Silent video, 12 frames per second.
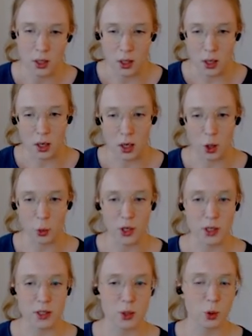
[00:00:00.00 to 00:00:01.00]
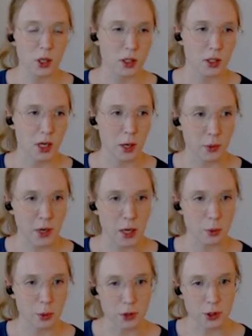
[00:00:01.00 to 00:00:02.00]
uh, real it's real time
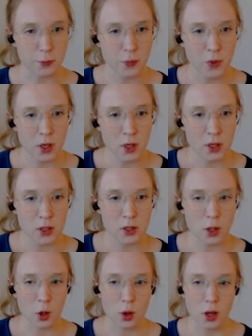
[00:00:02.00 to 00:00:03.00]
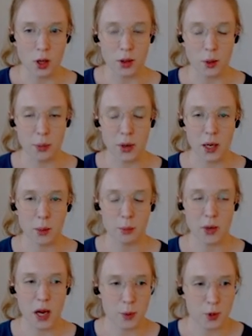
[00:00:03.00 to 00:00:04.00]
capable so the
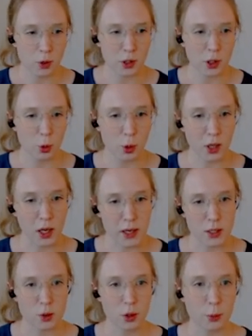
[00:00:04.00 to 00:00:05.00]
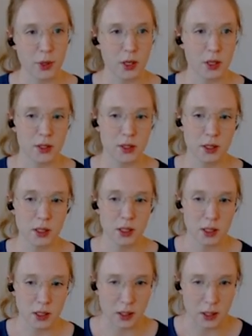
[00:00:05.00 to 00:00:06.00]
pump absolutely relies on the
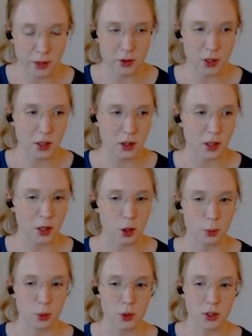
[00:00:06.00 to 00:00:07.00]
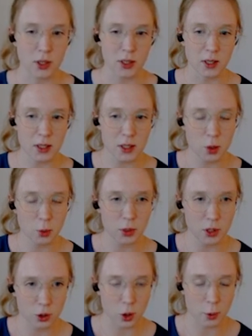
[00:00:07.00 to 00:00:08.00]
PLC giving it the output. It needs to be
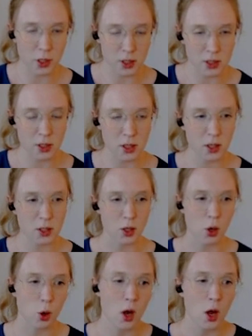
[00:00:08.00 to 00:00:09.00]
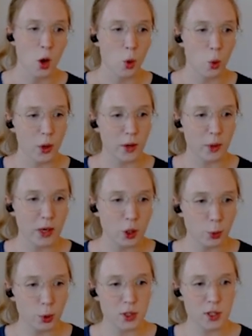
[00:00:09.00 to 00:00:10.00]
deterministic. So when, when you
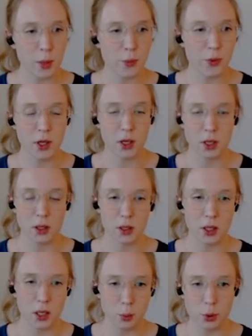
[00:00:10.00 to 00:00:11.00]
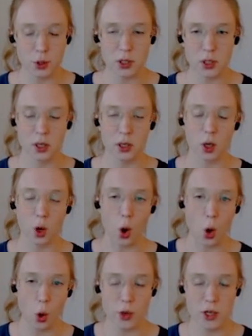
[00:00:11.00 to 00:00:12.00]
put something in, an input in, it
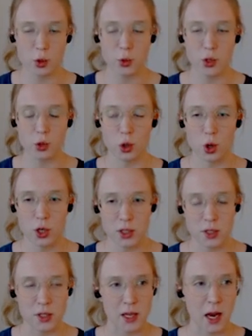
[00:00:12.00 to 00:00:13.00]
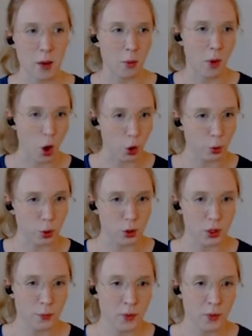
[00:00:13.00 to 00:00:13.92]
always returns the same output.